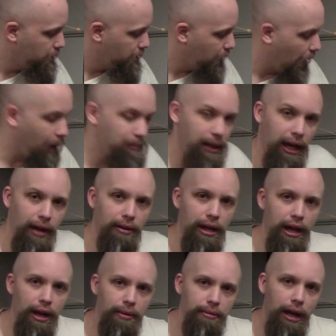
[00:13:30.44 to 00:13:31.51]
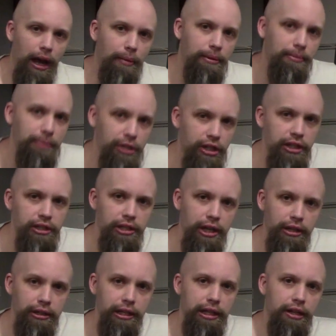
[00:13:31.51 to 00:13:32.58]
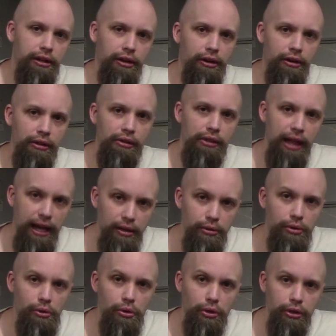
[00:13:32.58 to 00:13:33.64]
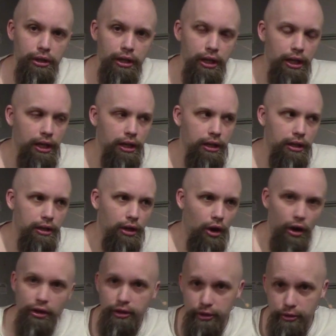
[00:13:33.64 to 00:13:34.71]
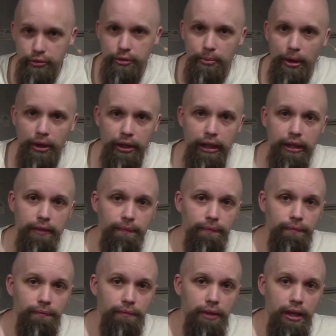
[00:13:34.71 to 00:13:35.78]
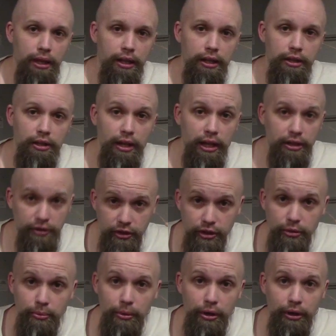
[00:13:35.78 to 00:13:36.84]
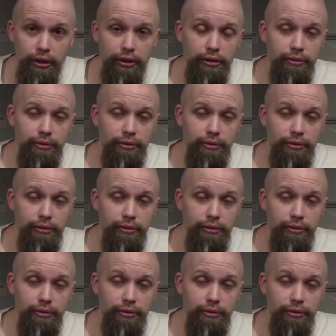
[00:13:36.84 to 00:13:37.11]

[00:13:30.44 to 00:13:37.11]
How many machines out there are that old on the used market and still work?